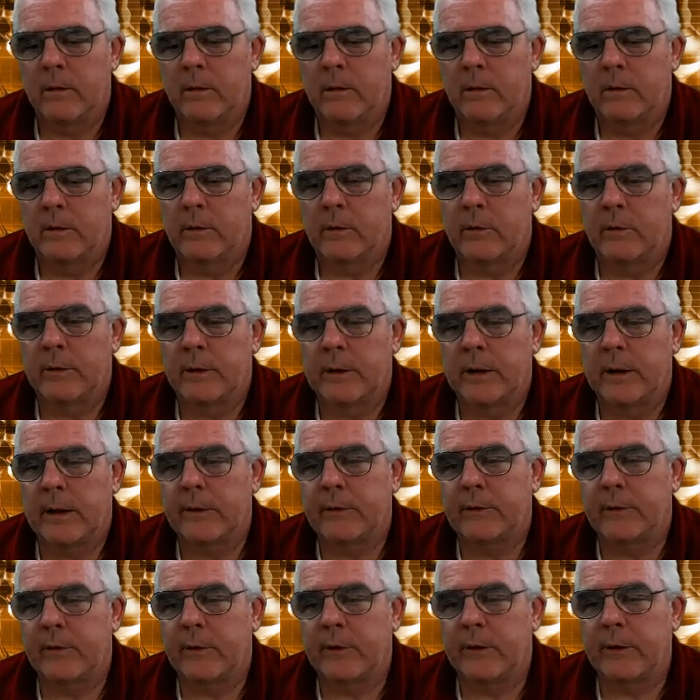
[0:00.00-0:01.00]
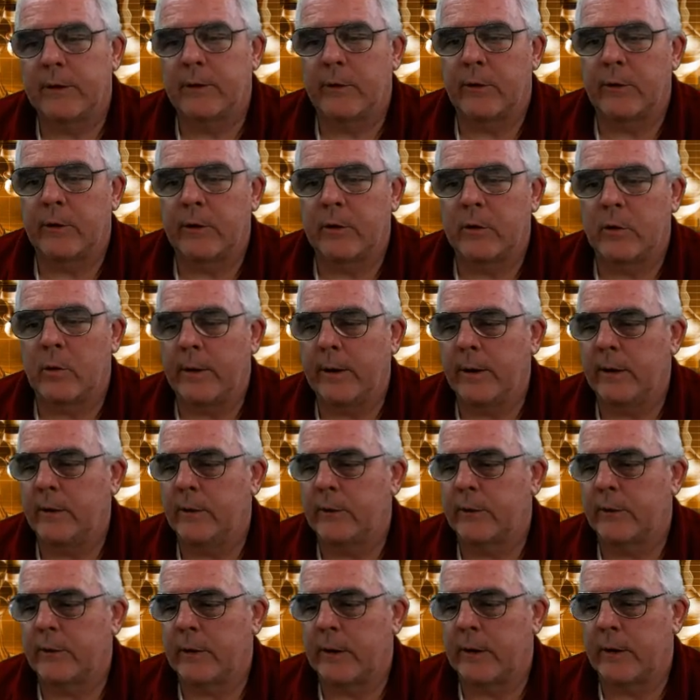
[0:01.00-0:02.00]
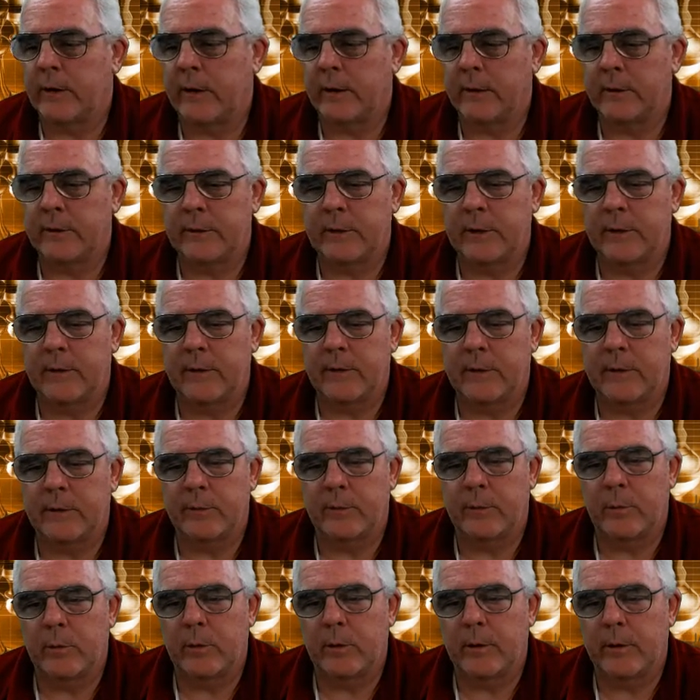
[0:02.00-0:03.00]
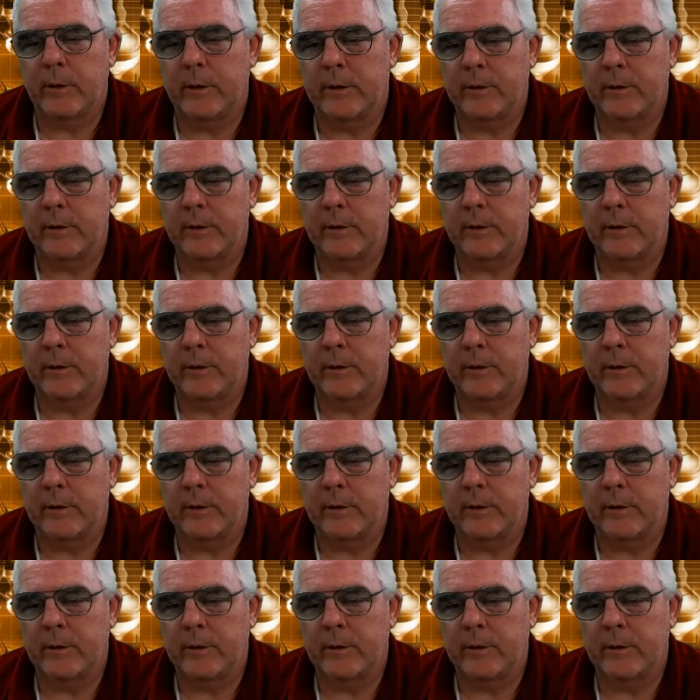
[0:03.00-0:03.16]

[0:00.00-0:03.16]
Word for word: So castling to the queen side, I said this morning,